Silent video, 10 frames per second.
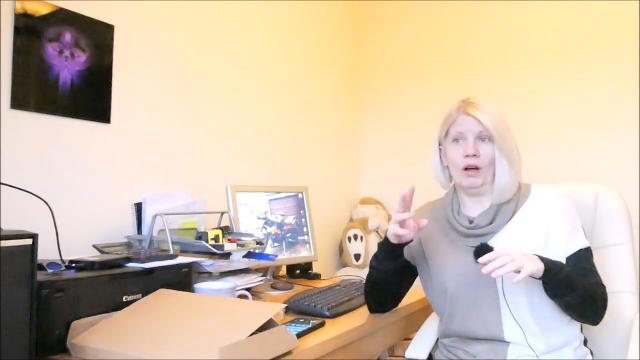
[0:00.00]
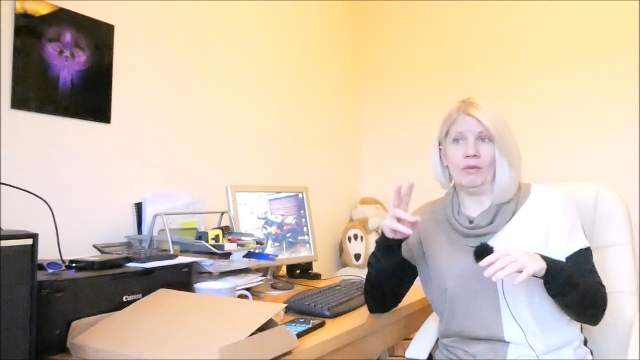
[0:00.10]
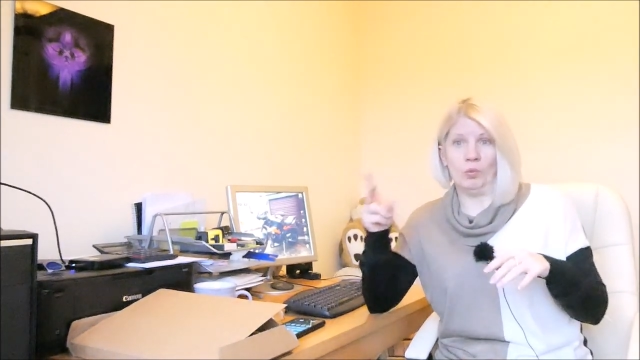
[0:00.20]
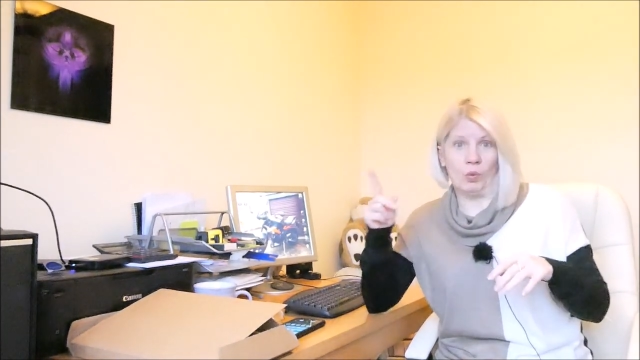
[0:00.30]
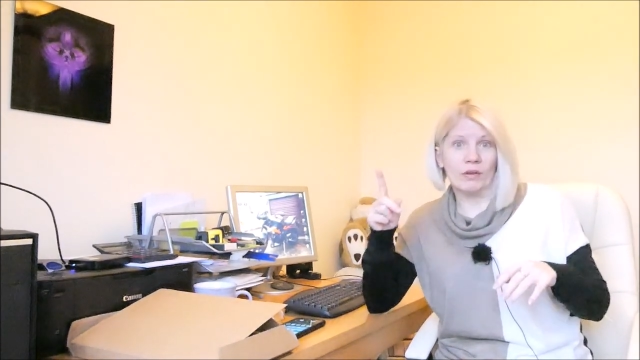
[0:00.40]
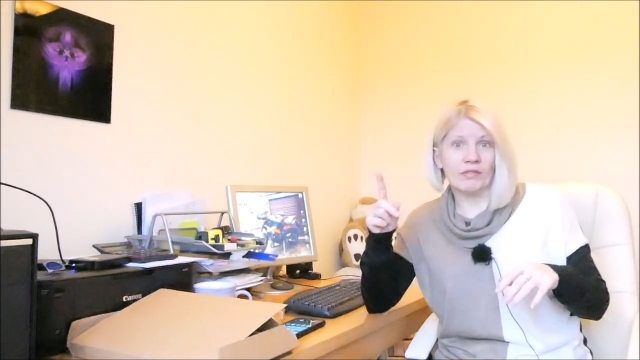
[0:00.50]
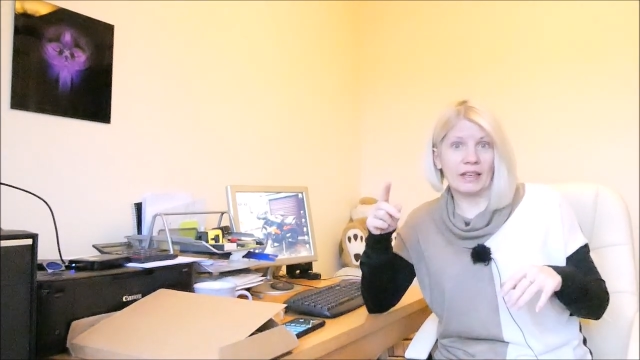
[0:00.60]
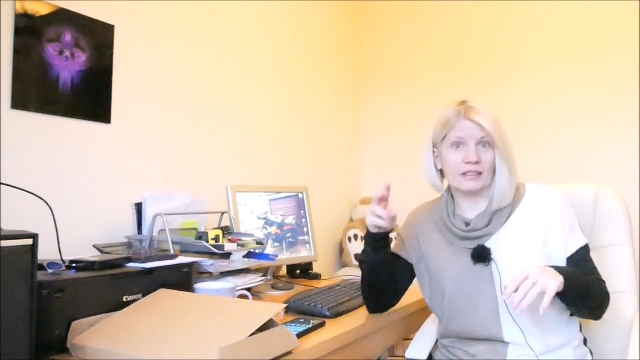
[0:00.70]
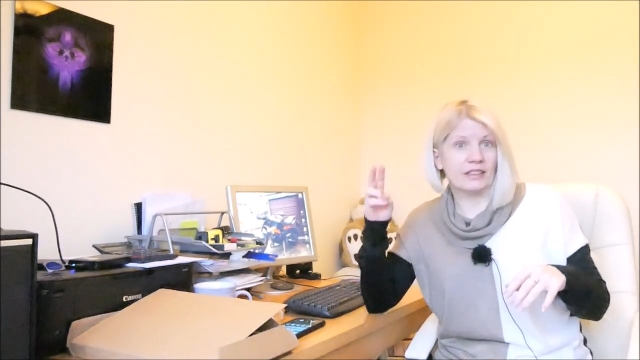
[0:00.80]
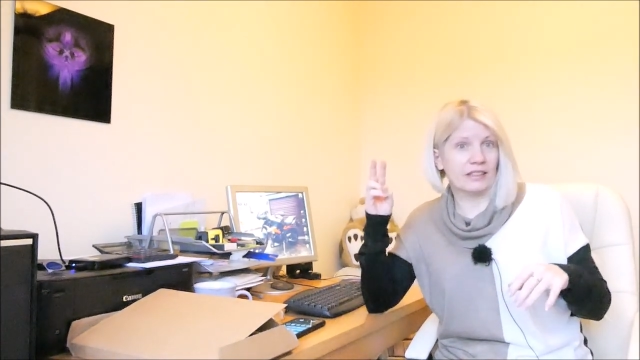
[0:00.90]
one
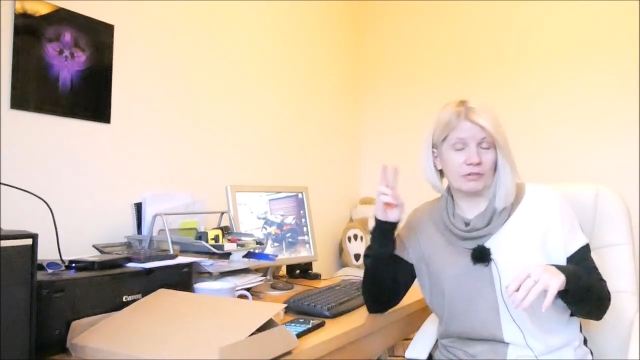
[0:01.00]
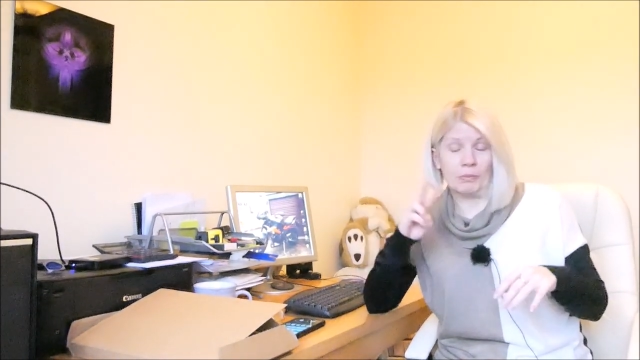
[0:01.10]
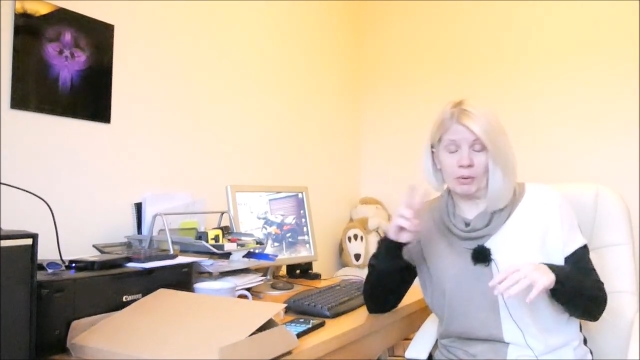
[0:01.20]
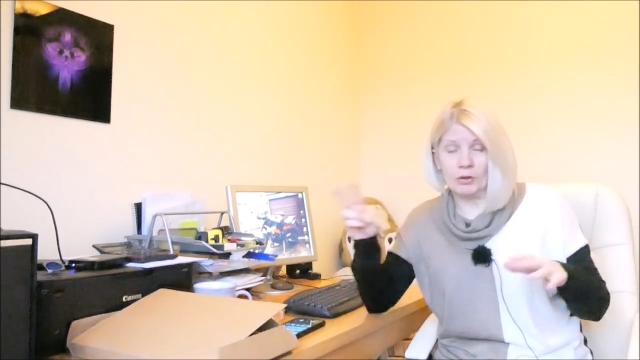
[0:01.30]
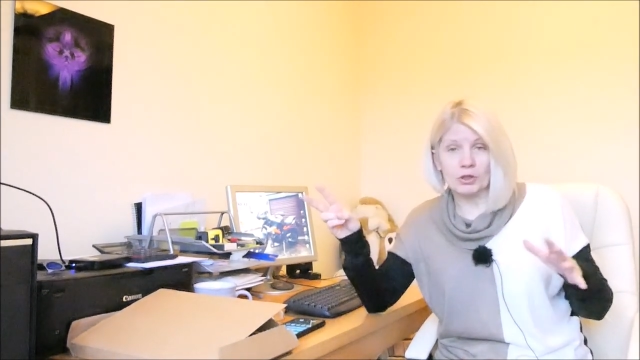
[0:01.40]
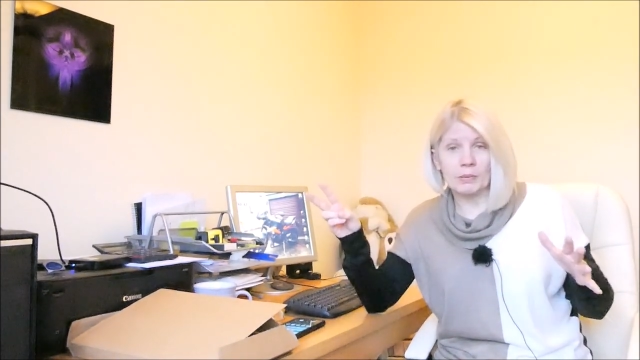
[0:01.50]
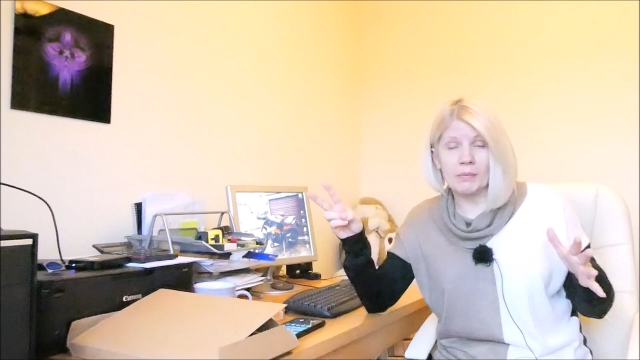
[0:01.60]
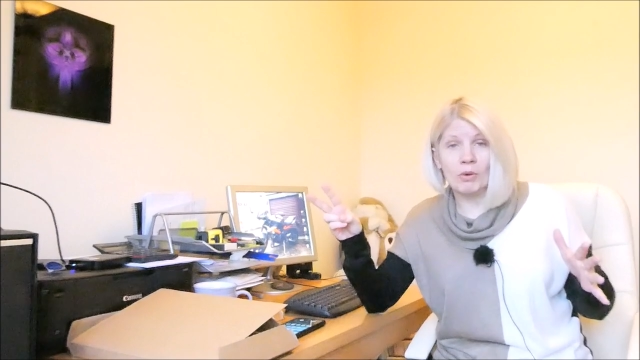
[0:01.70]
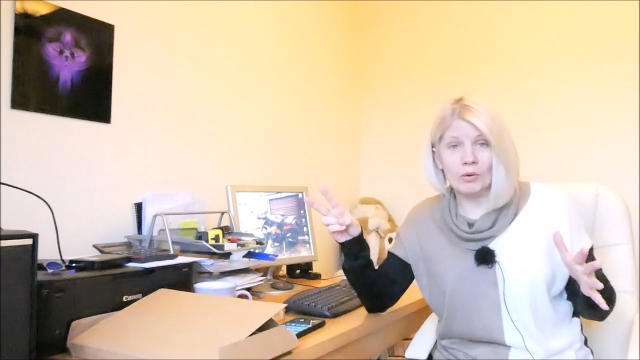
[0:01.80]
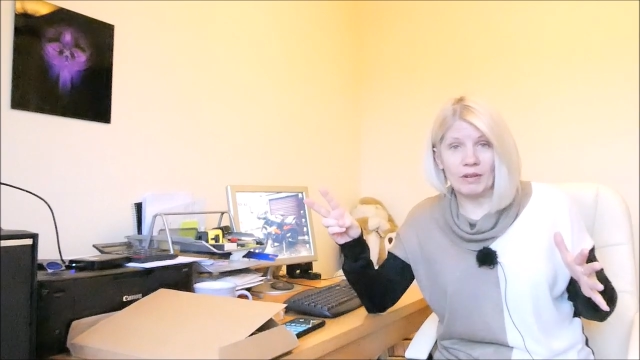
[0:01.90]
vaccine, possibly
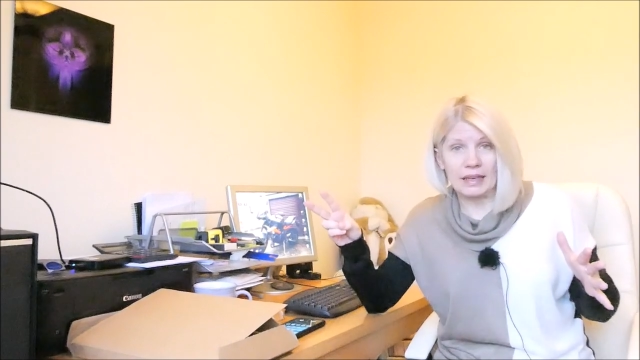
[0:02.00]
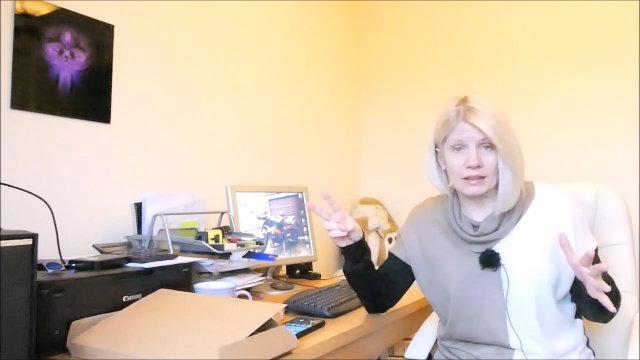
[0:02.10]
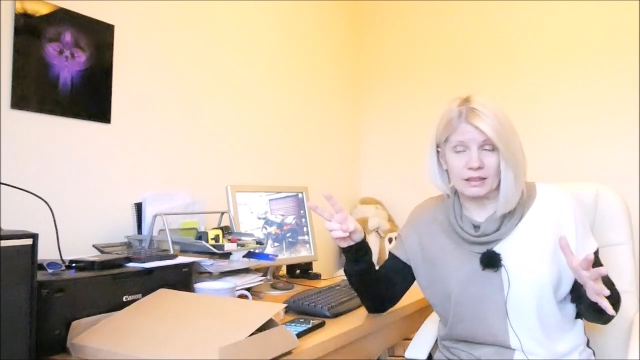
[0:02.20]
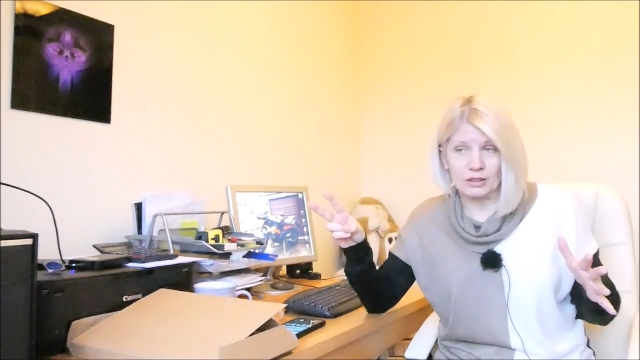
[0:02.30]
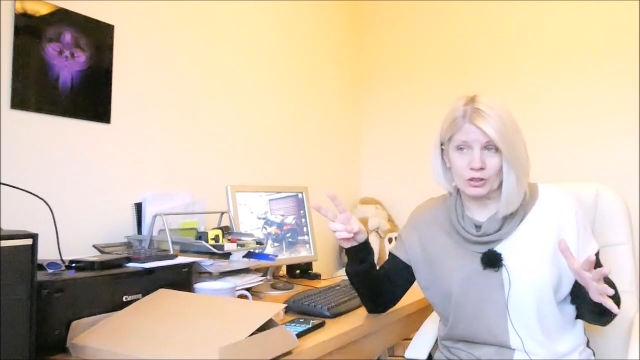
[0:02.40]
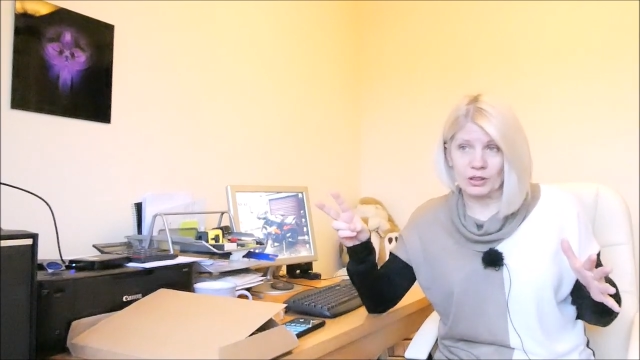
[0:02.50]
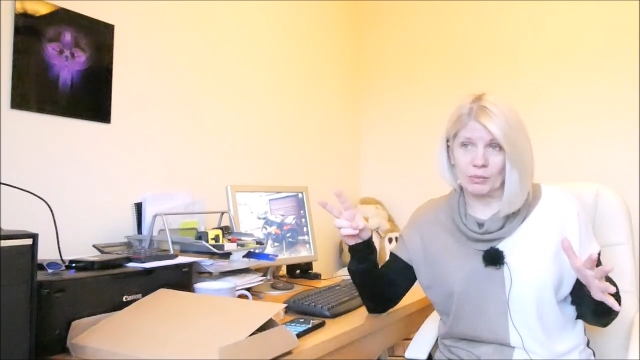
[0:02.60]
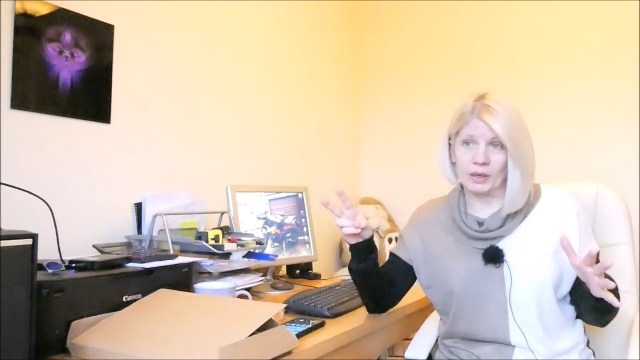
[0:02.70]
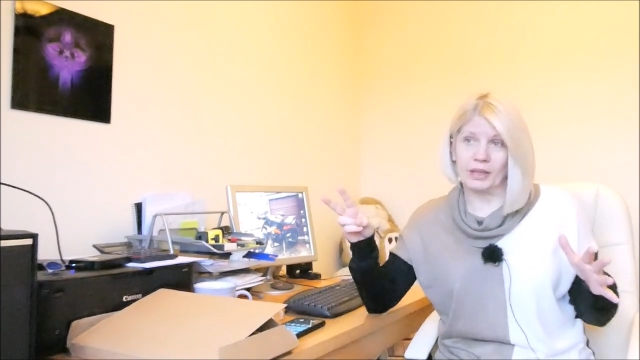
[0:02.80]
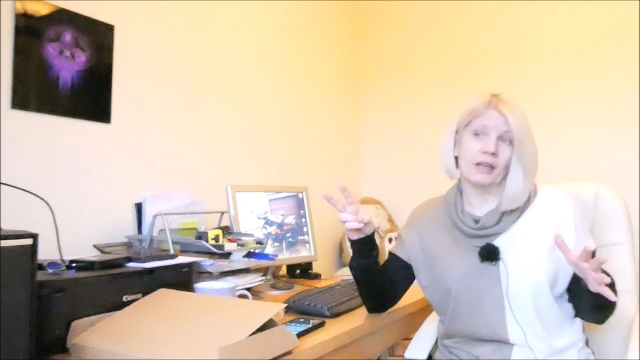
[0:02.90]
more vaccines on the
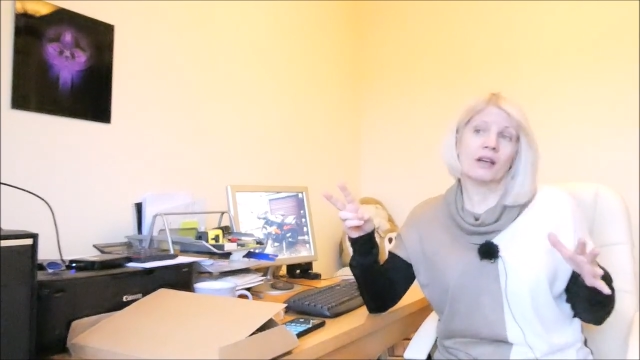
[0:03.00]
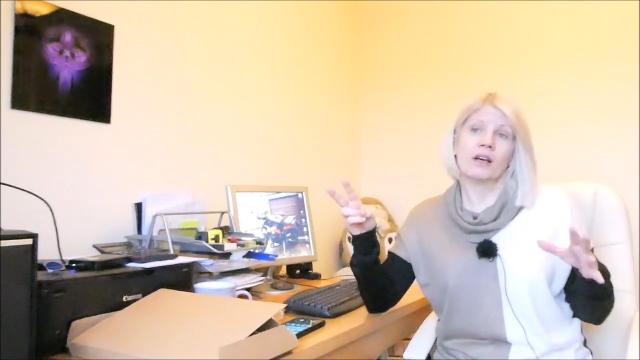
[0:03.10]
way.